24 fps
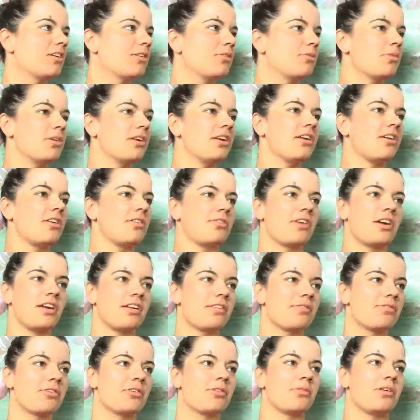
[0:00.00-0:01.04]
we are ready
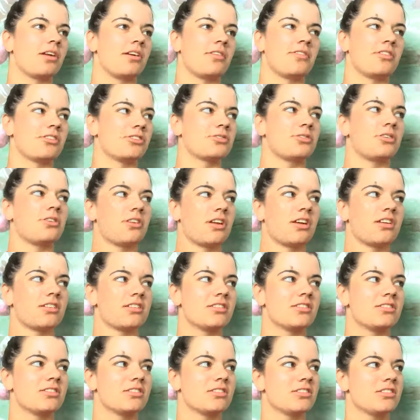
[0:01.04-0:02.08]
for whatever's thrown at
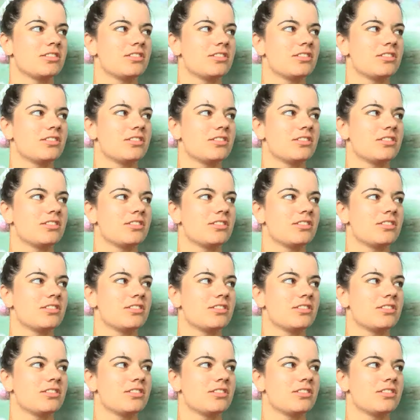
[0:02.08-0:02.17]
us.